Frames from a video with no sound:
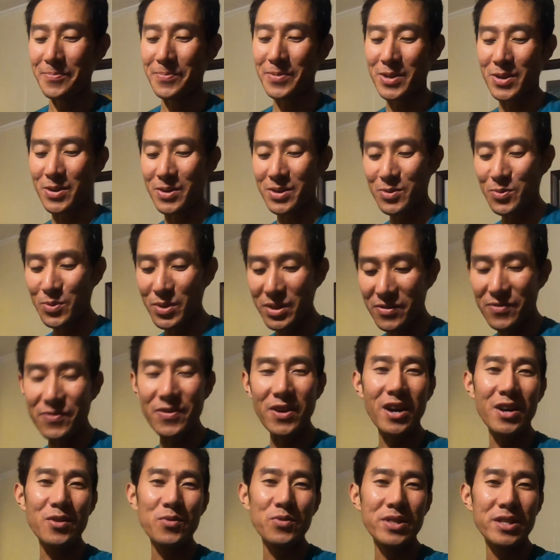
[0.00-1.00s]
So it's really
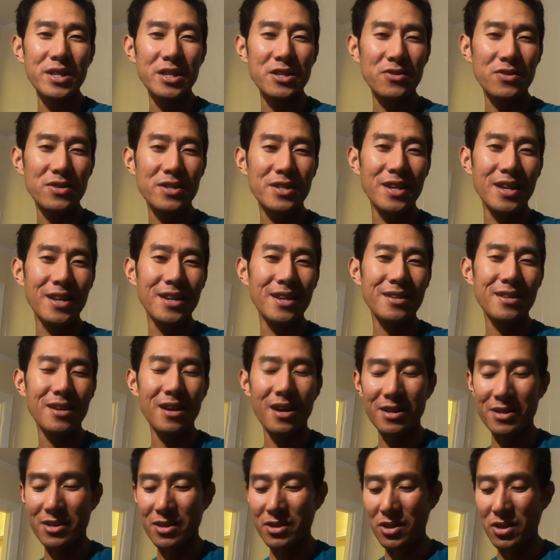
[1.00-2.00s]
fun, really interesting
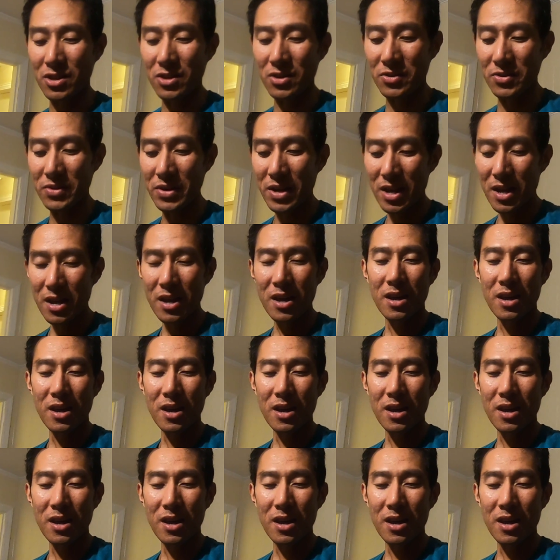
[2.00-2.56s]
to do.